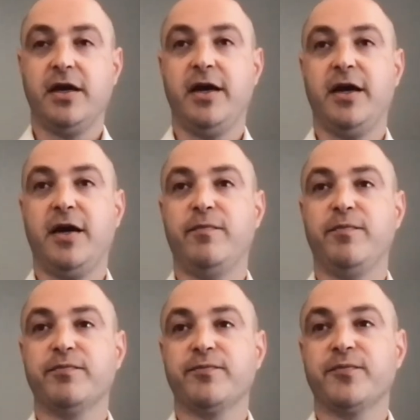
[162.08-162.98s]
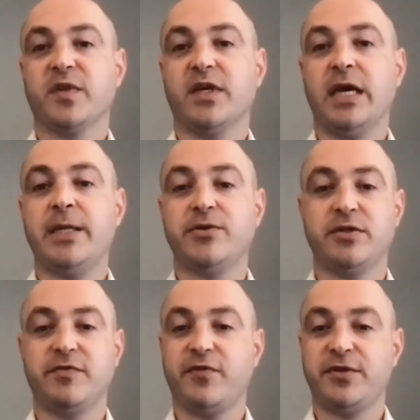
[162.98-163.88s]
And this
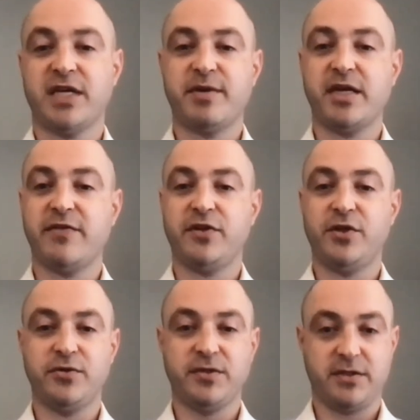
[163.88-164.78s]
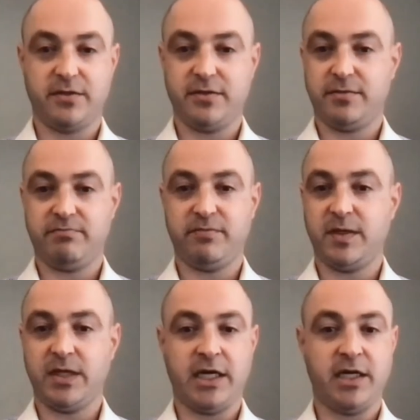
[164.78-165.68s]
was the first time I'd ever used
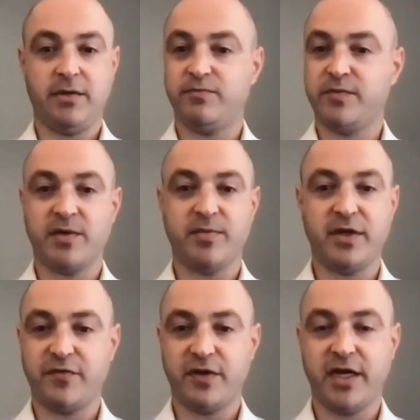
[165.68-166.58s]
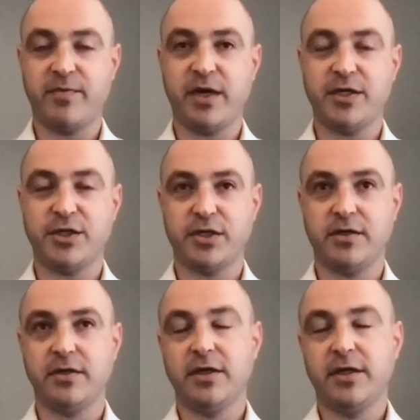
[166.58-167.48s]
any company for an animation.